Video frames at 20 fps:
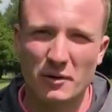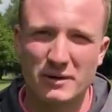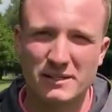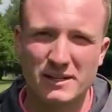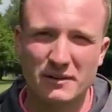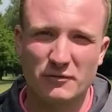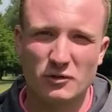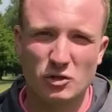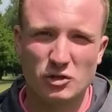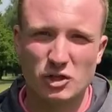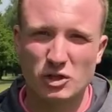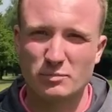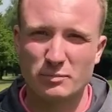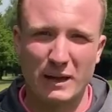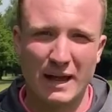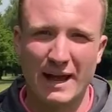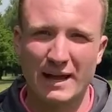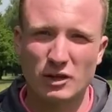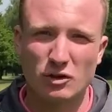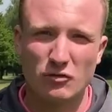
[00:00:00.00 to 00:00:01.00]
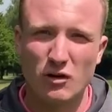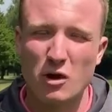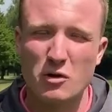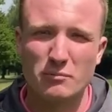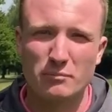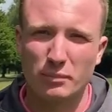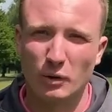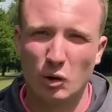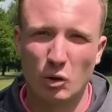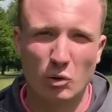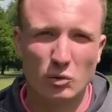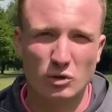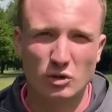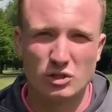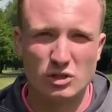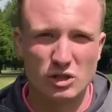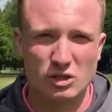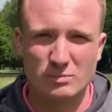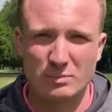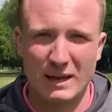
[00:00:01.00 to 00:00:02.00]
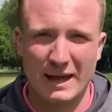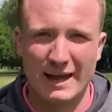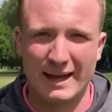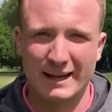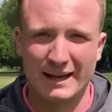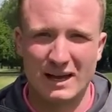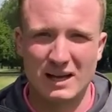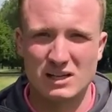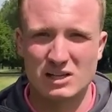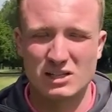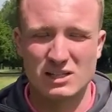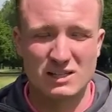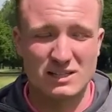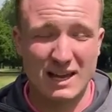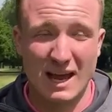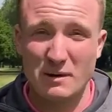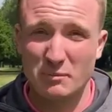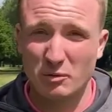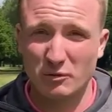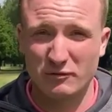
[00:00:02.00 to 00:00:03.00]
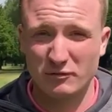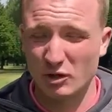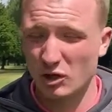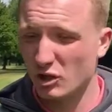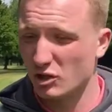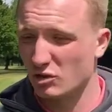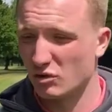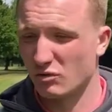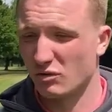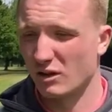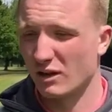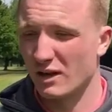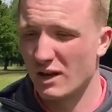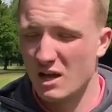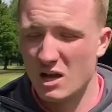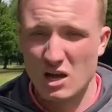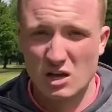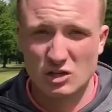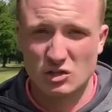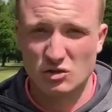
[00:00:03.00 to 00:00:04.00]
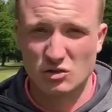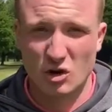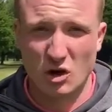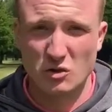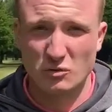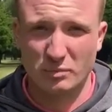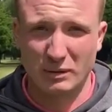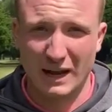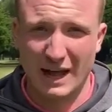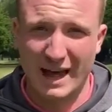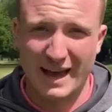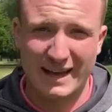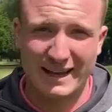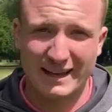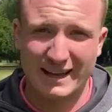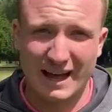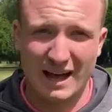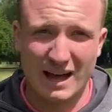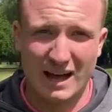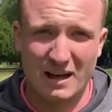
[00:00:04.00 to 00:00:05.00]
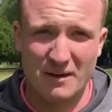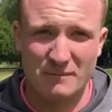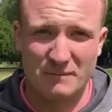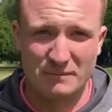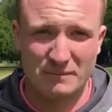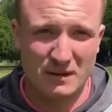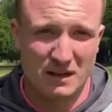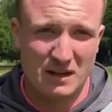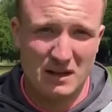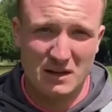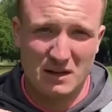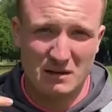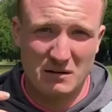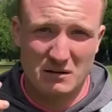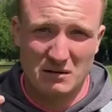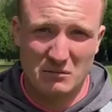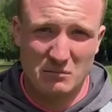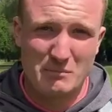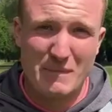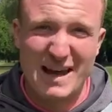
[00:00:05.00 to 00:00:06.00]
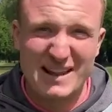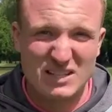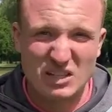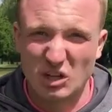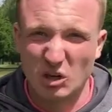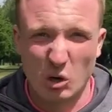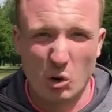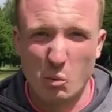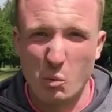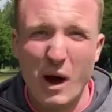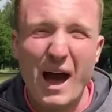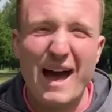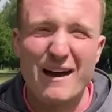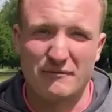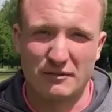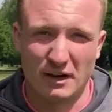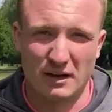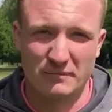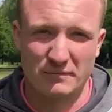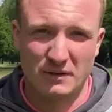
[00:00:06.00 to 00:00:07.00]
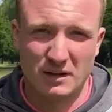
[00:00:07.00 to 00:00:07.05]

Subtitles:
is if you're just playing your own ball, you're just playing a Stapleford or a stroke play medal or whatever.